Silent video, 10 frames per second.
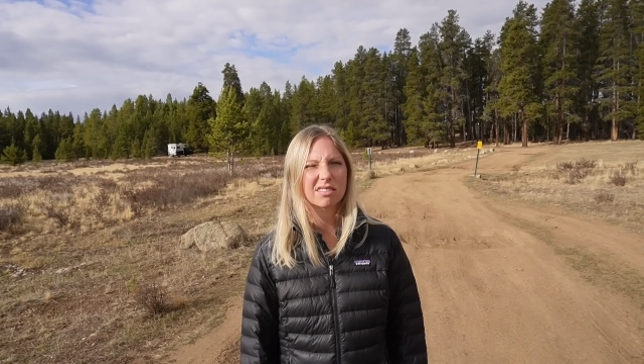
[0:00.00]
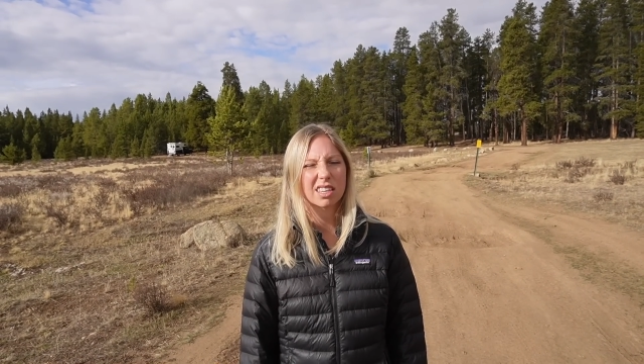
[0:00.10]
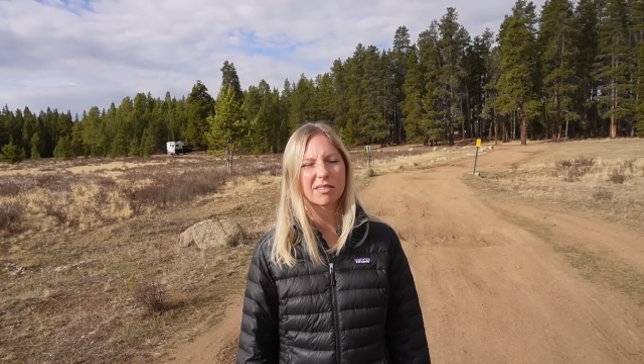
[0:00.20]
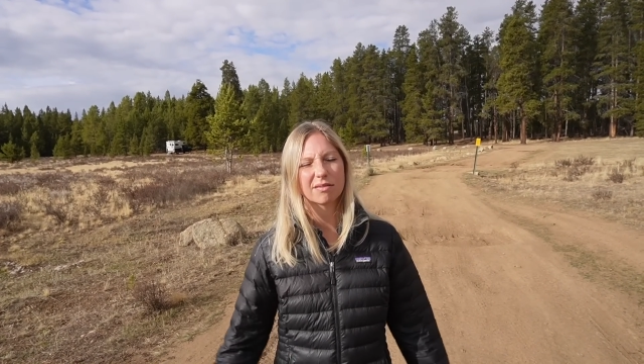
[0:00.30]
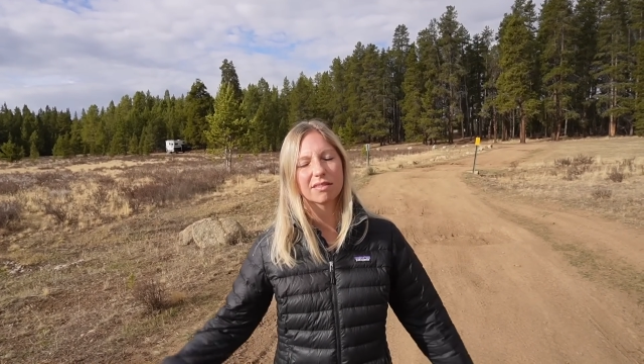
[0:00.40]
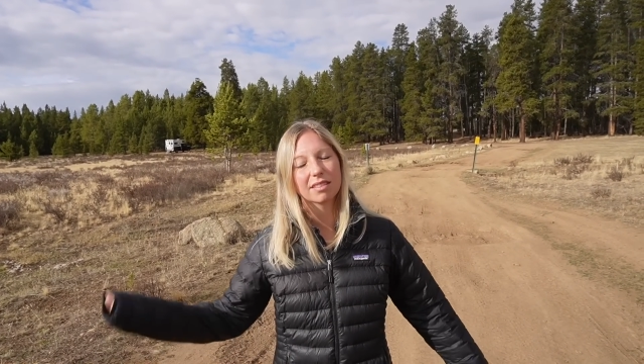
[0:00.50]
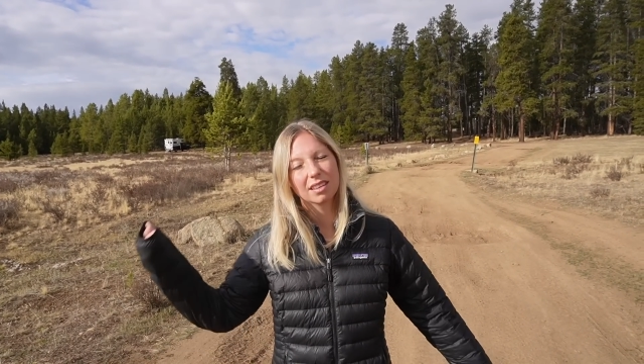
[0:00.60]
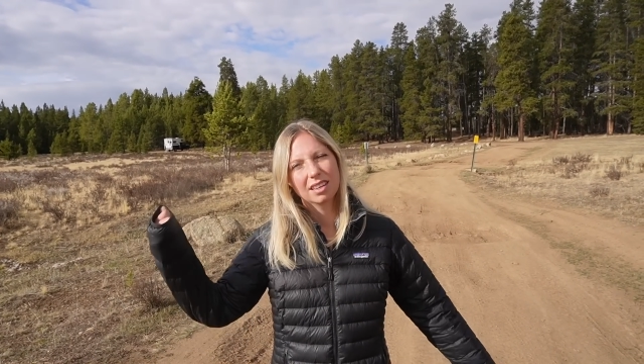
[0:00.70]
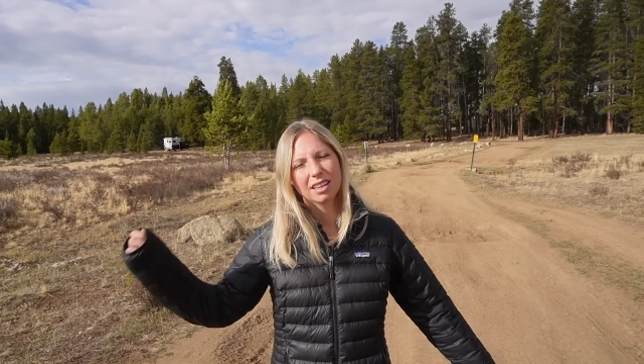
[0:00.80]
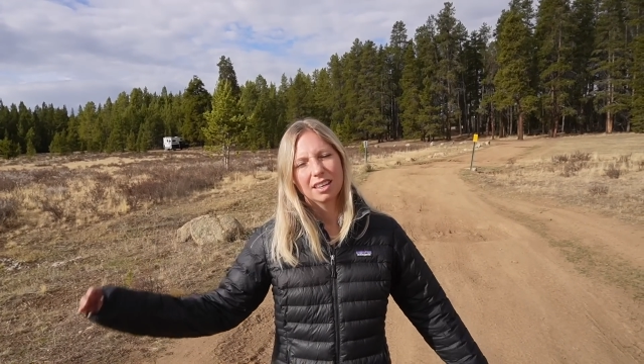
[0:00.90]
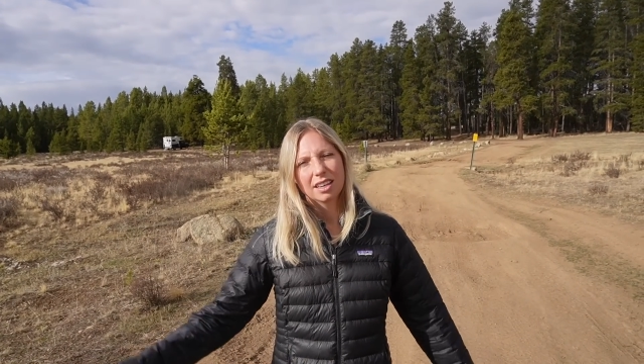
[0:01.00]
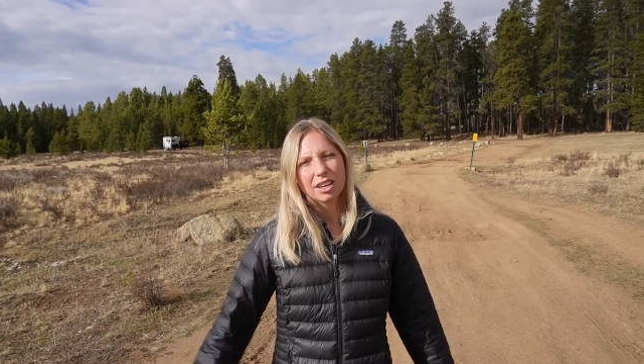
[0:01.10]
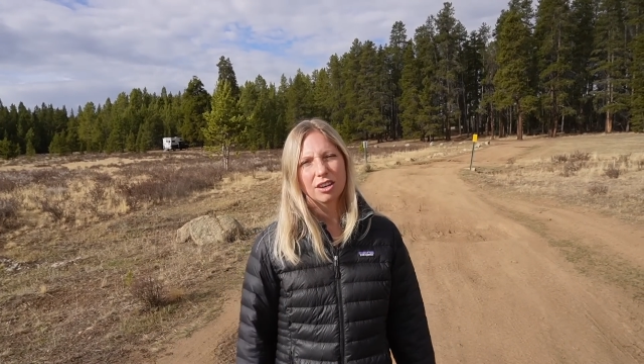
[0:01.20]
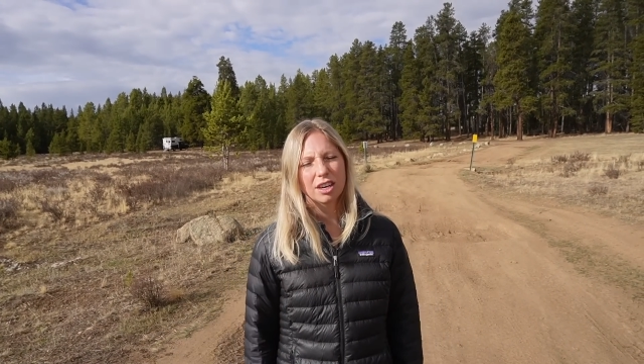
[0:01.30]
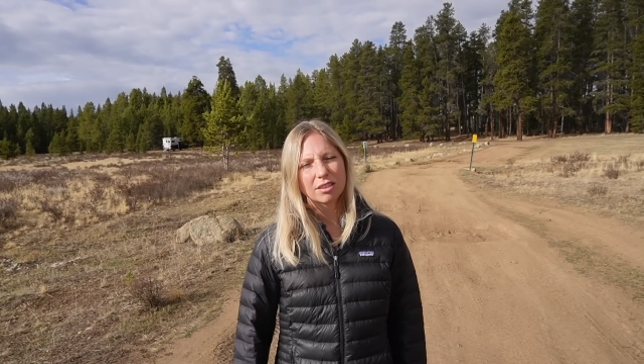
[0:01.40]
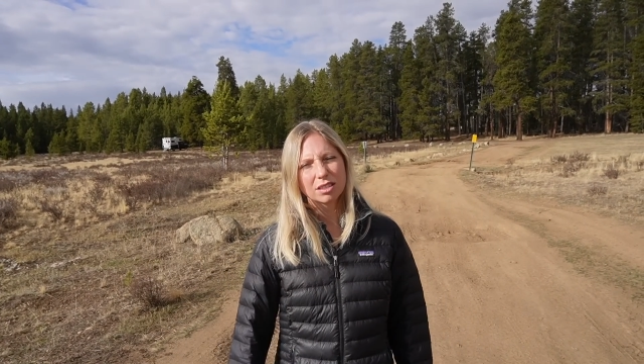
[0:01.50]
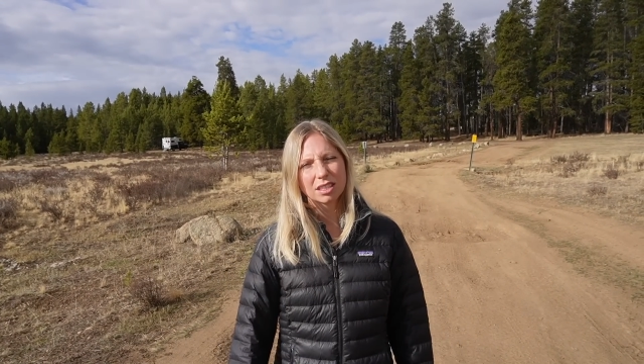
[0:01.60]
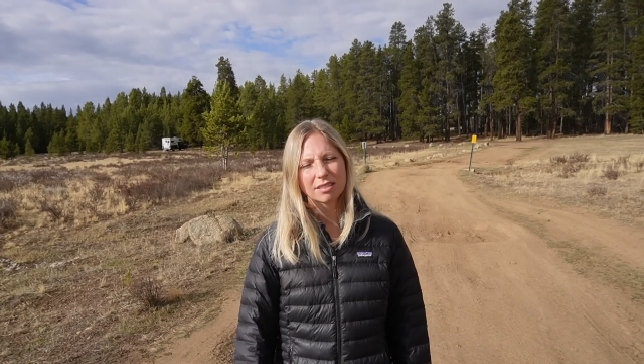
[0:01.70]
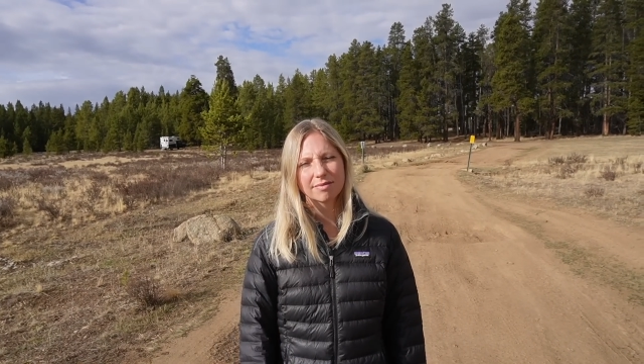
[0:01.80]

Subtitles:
so who knows?